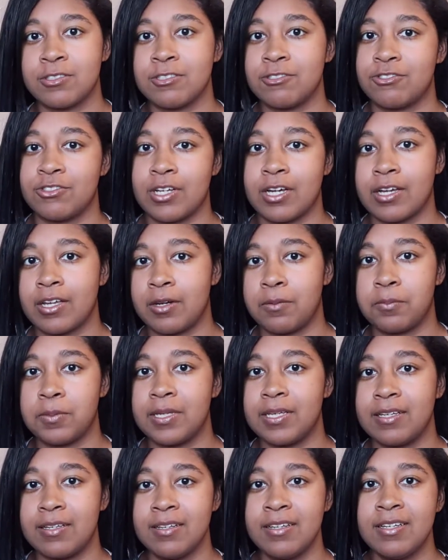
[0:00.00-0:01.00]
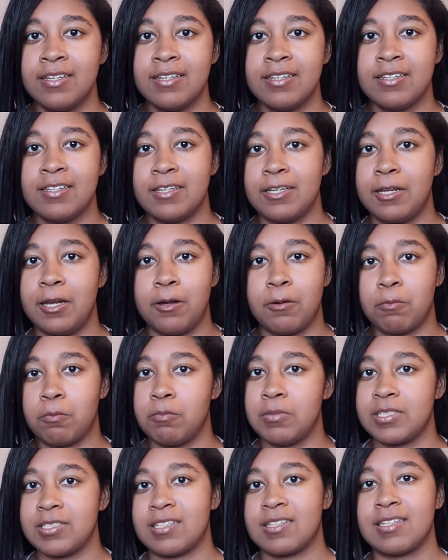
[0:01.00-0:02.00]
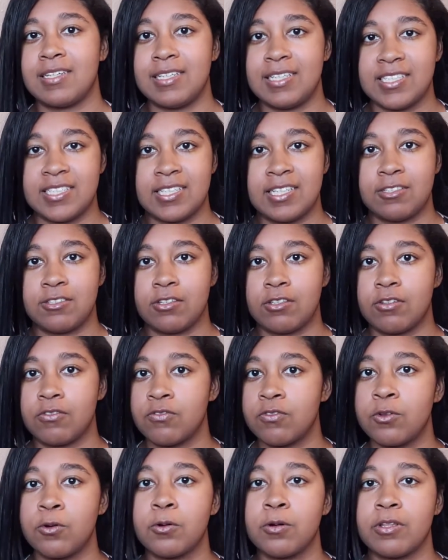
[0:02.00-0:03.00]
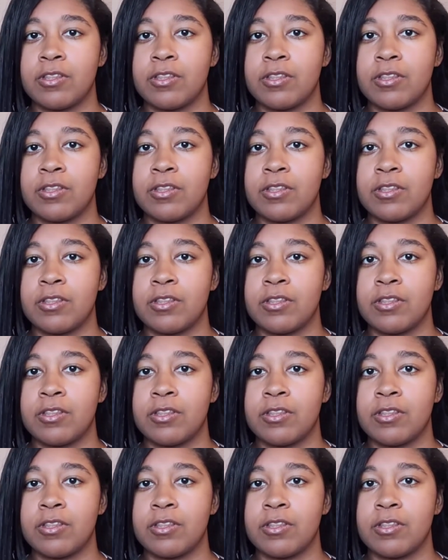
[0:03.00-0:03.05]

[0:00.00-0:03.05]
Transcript: There's not going to be, miscellaneous things on the floor